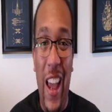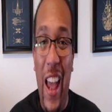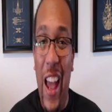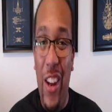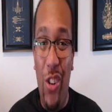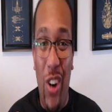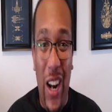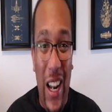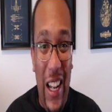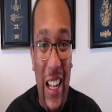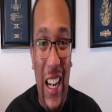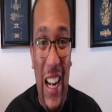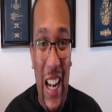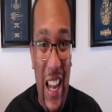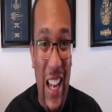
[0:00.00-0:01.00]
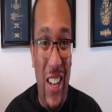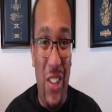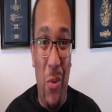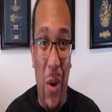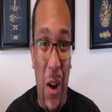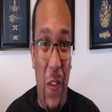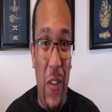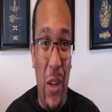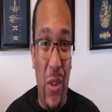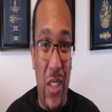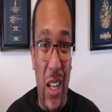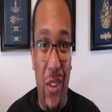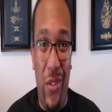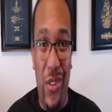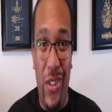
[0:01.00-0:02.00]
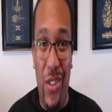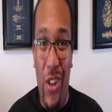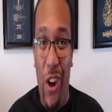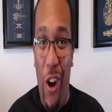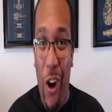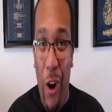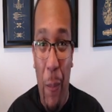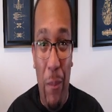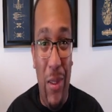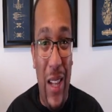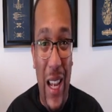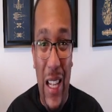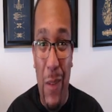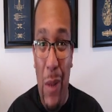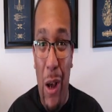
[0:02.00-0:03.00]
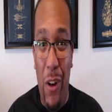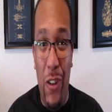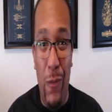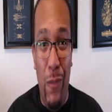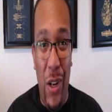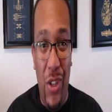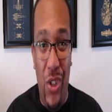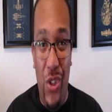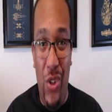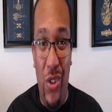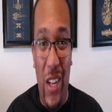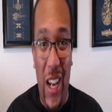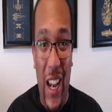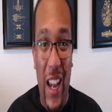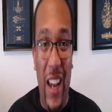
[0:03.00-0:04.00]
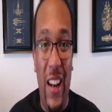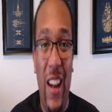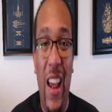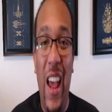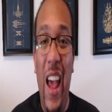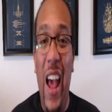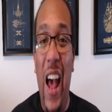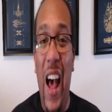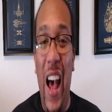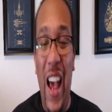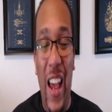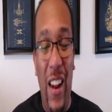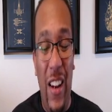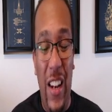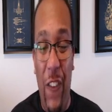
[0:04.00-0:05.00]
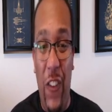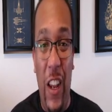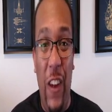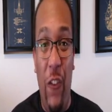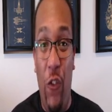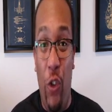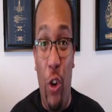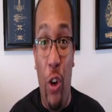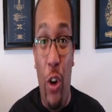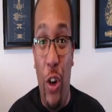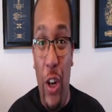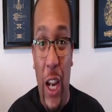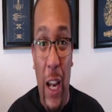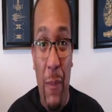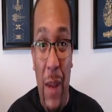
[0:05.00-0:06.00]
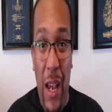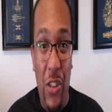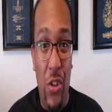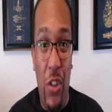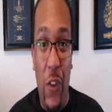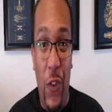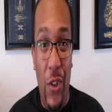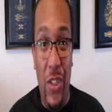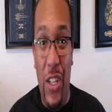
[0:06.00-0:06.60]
Try to lean into whatever those hindrances are. Play them out as much as you can. Definitely, and for game masters, if you see